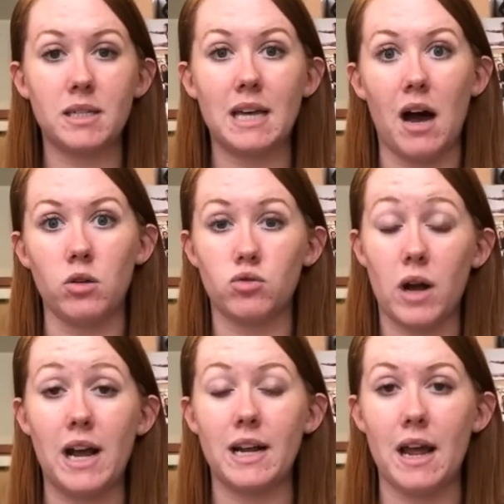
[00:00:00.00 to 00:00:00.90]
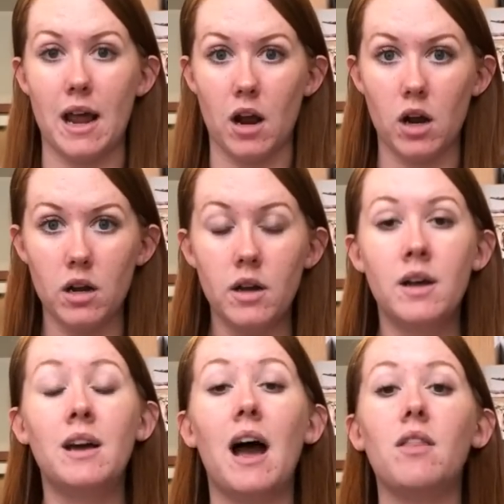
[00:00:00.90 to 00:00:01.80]
towel-dried hair
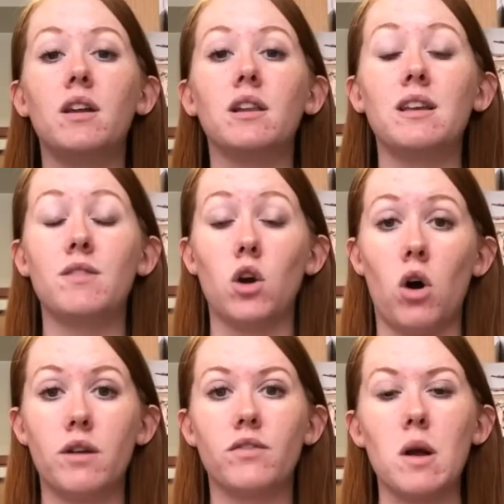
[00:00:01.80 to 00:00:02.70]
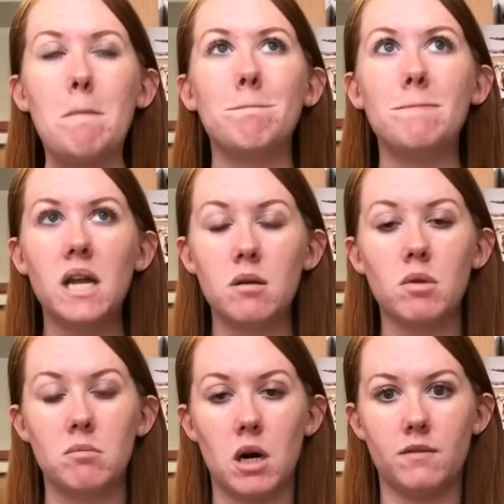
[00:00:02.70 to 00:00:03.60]
and then leave it on for a
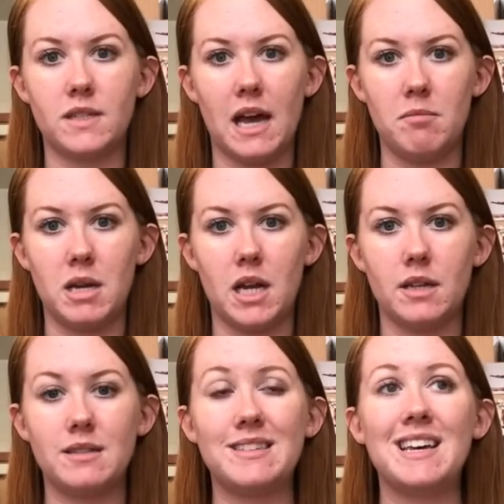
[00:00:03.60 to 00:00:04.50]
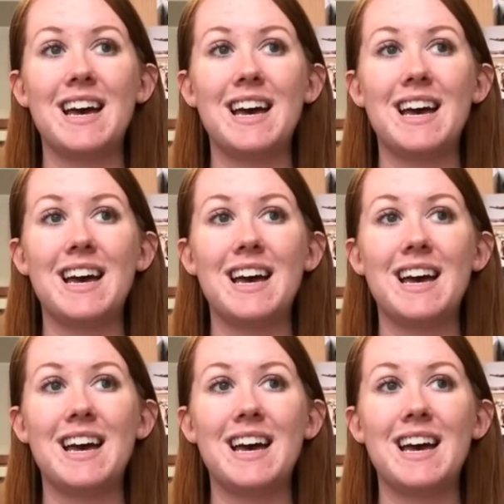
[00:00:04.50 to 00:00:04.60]
minimum of 10 minutes.